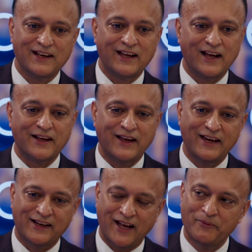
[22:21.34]

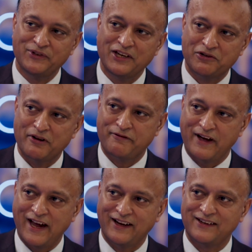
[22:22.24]
It comes into
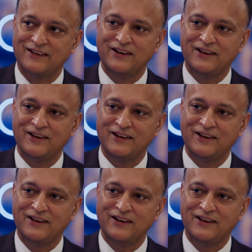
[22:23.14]
effect